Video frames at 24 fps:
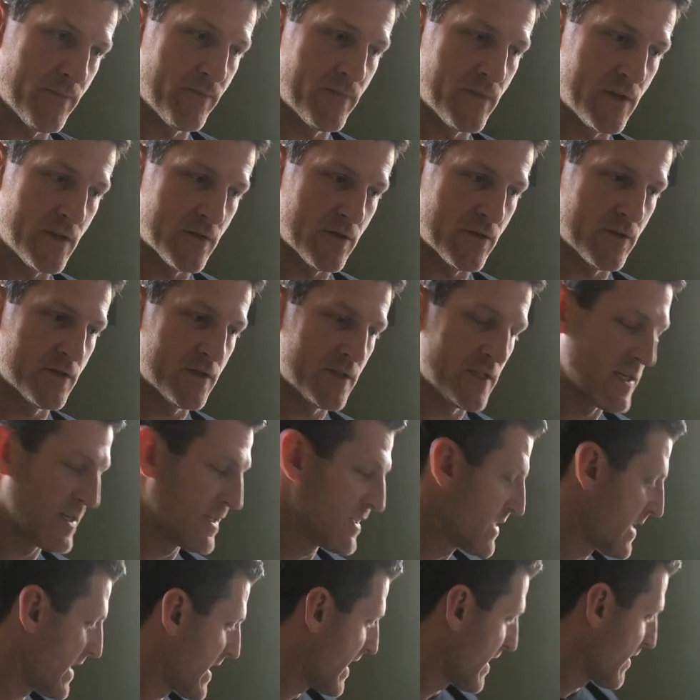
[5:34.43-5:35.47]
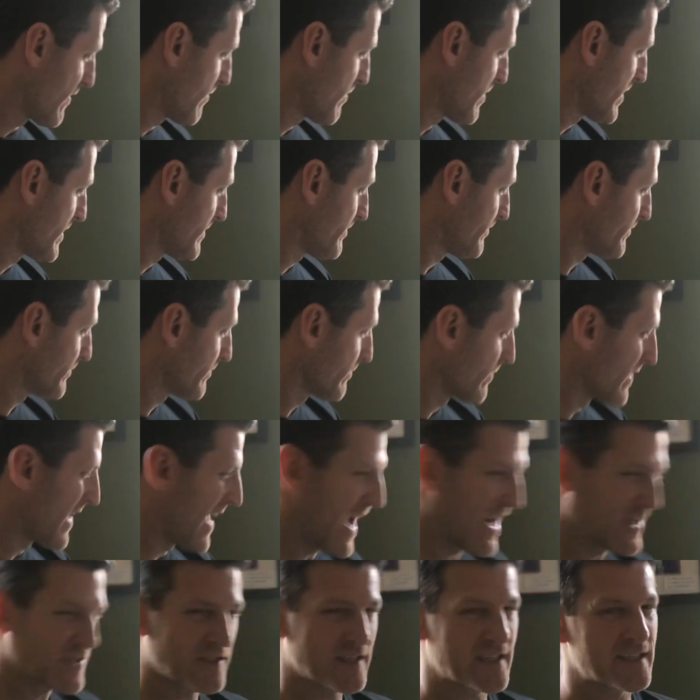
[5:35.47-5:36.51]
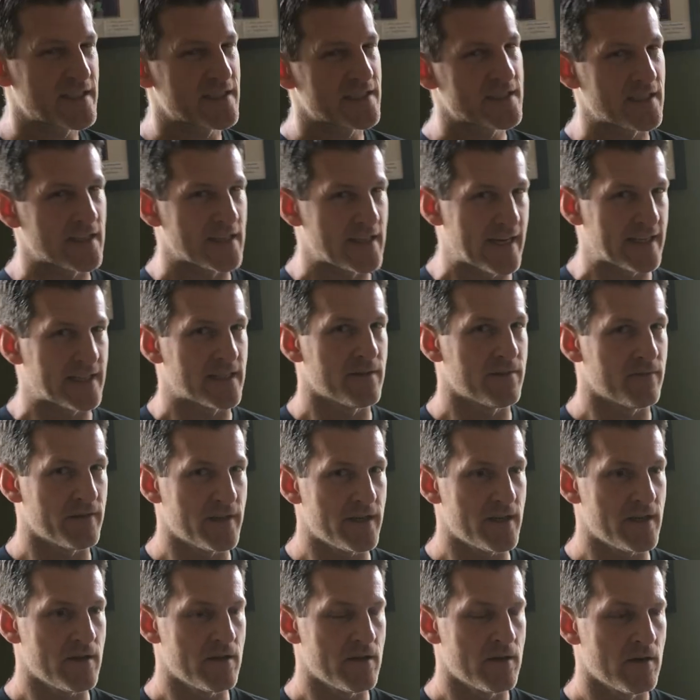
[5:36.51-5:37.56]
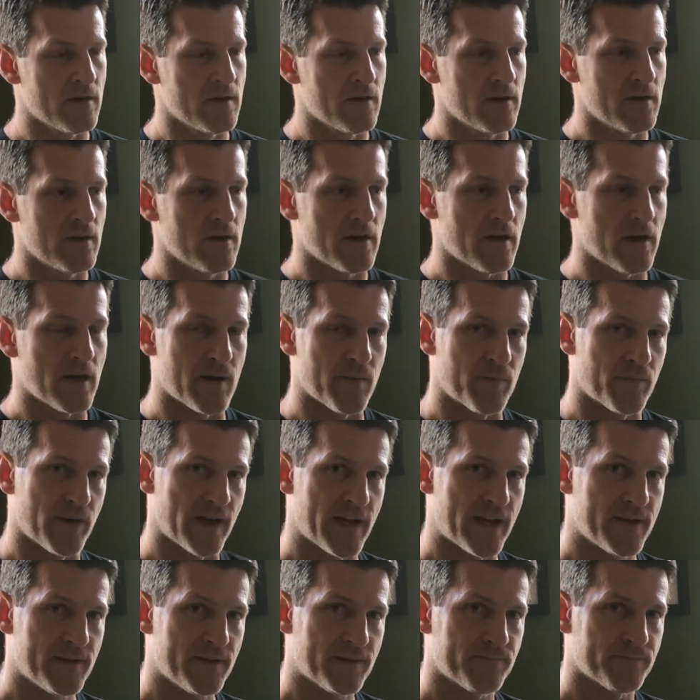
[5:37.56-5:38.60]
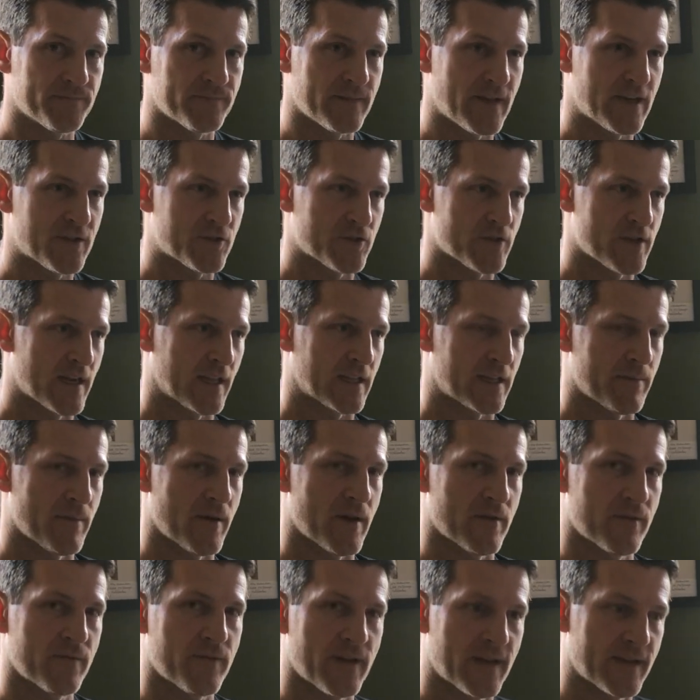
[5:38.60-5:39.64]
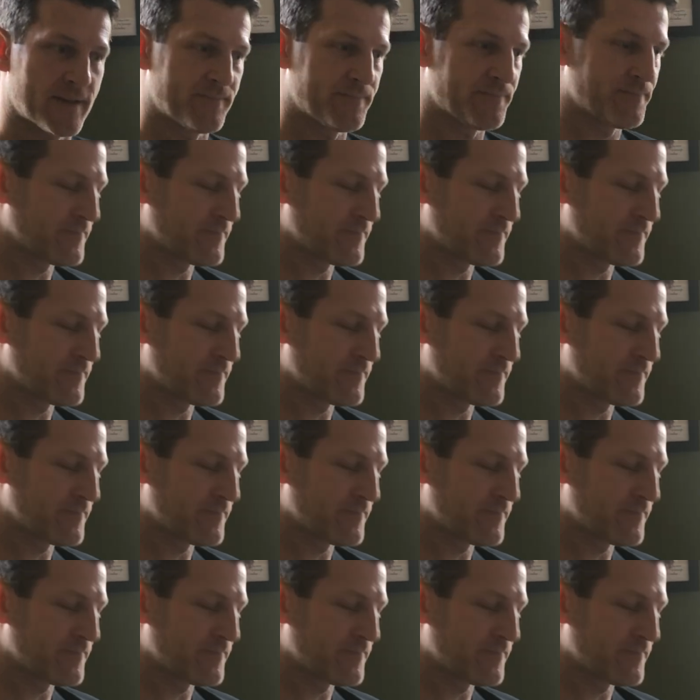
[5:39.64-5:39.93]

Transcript: These are seeds that have been actually selectively bred, not genetically modified.